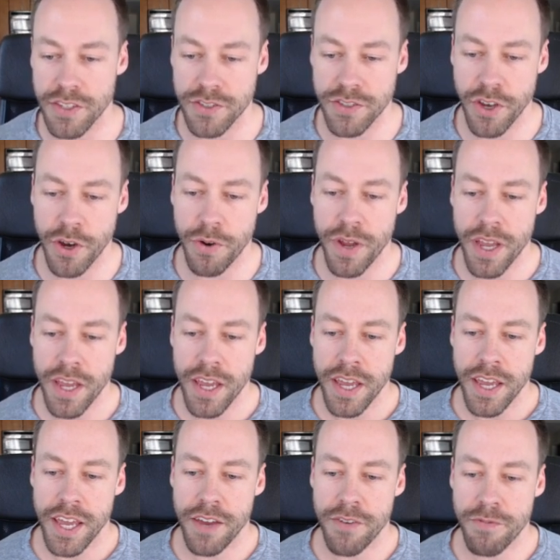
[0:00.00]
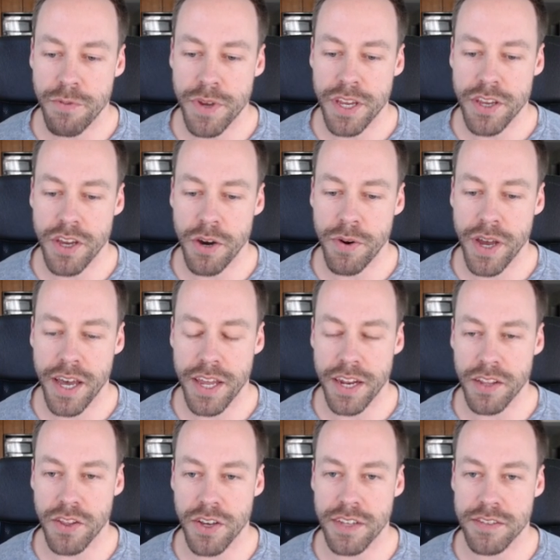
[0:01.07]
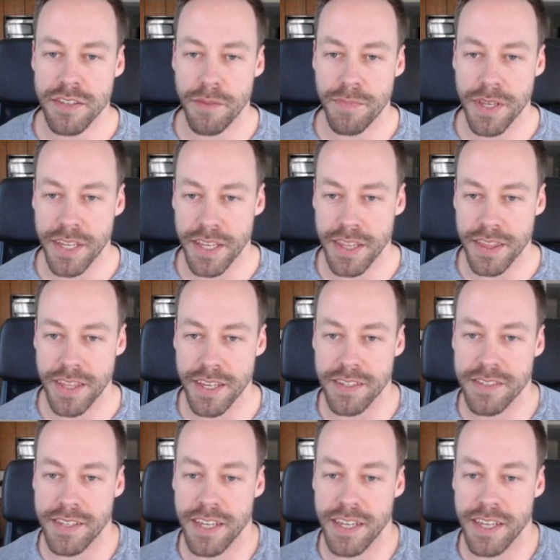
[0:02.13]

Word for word: So if we go ahead and look at something like this,